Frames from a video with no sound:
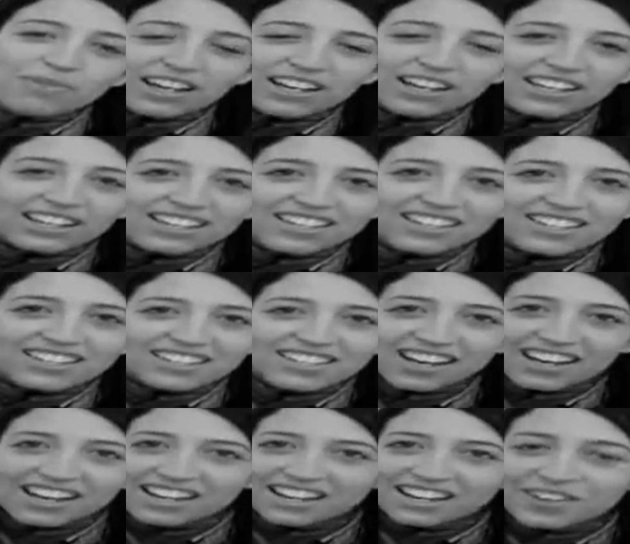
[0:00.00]
is Bianca
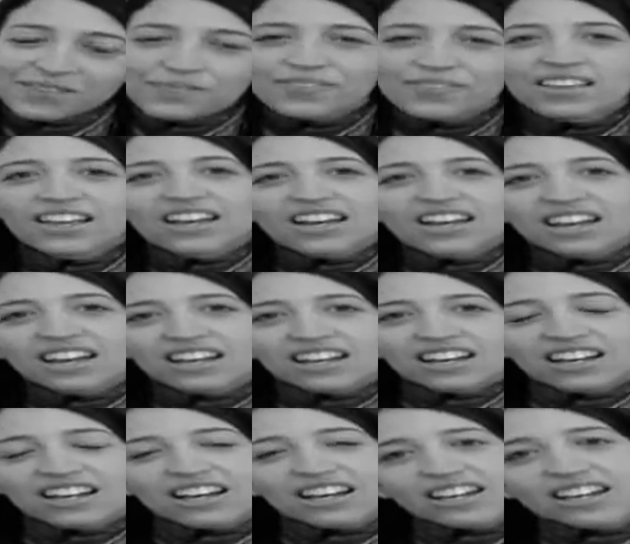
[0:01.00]
Tassinari.
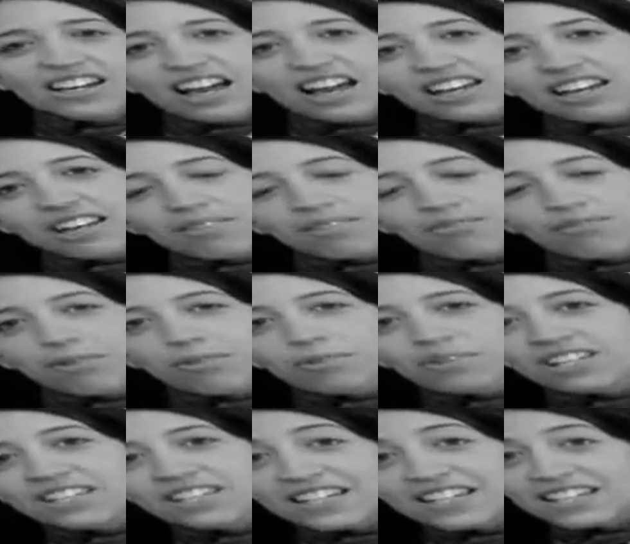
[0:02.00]
Uh, I come from
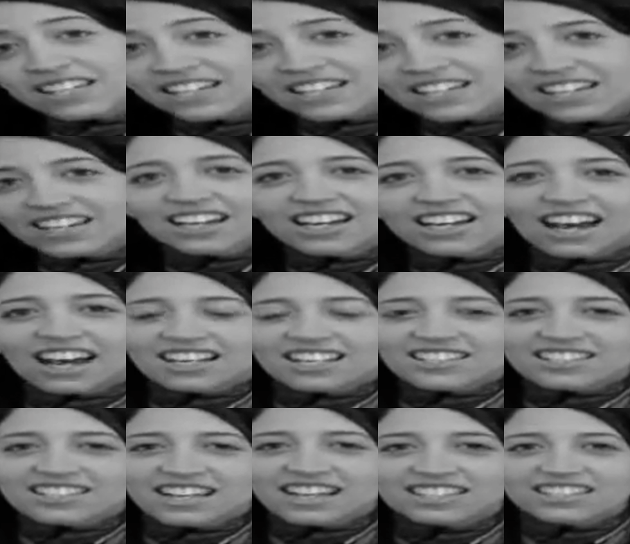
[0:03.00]
Italy.
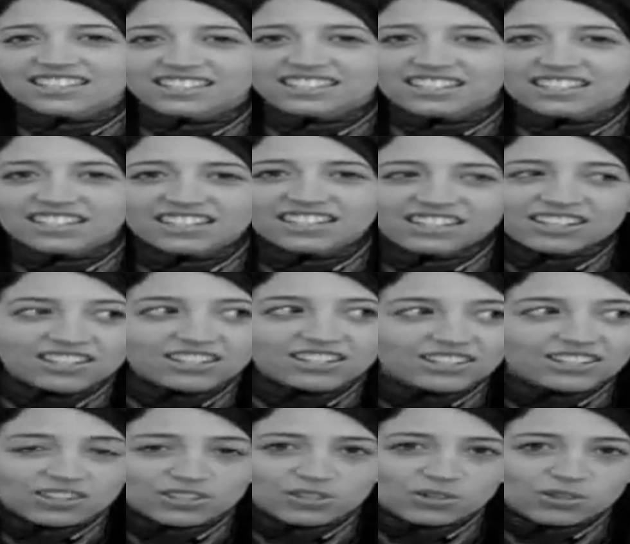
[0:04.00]
I study here
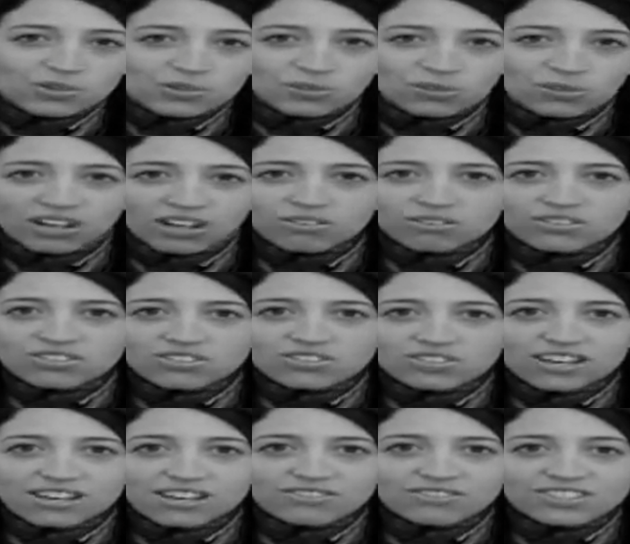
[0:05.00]
in DCU language
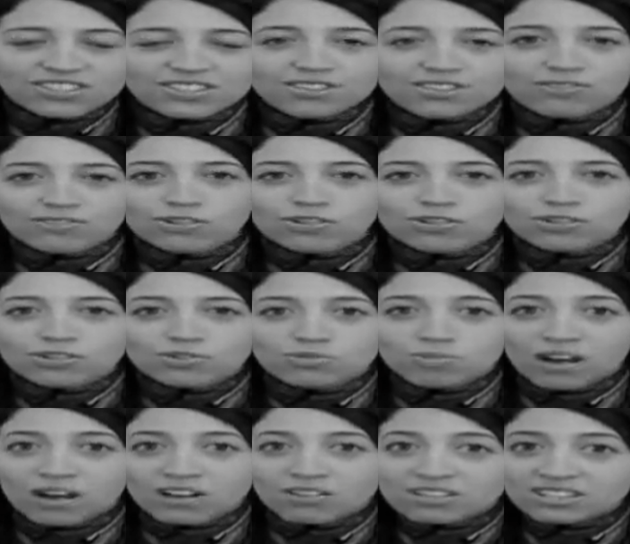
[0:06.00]
service for
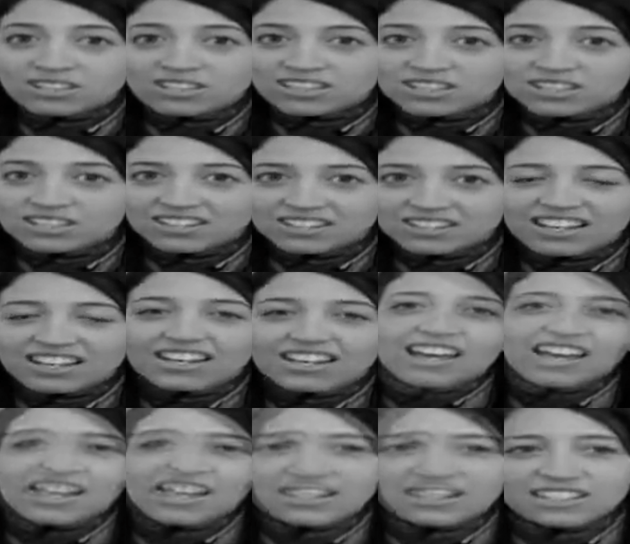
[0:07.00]
two months.
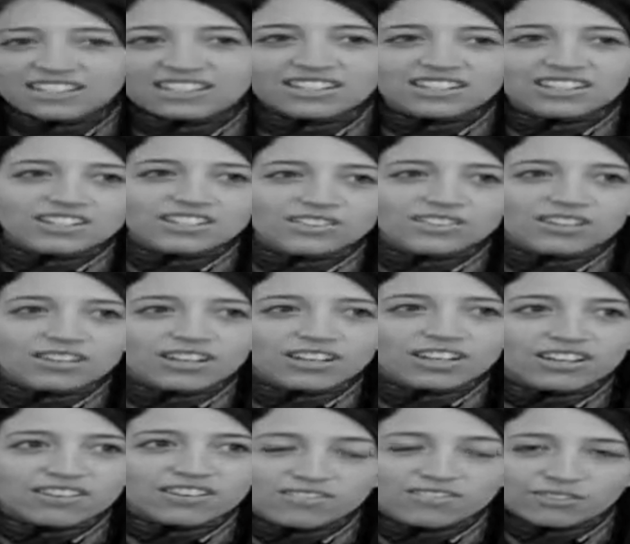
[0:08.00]
It's a, a
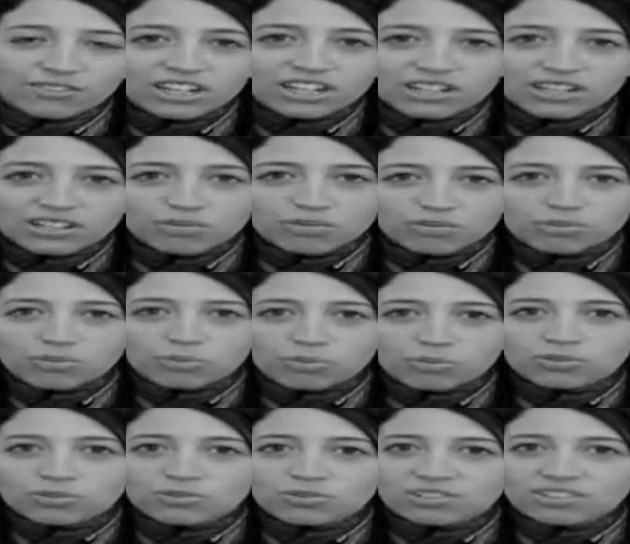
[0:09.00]
really good
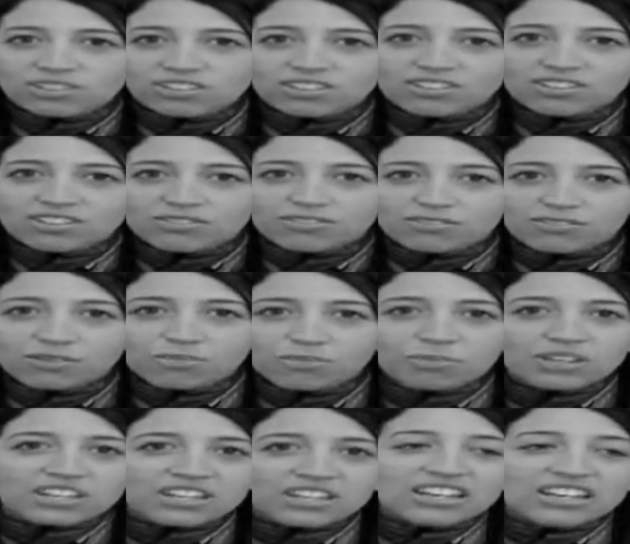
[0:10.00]
opportunity for me
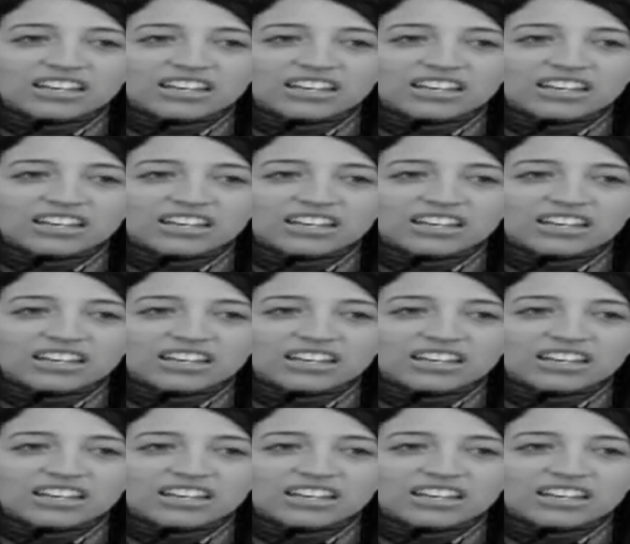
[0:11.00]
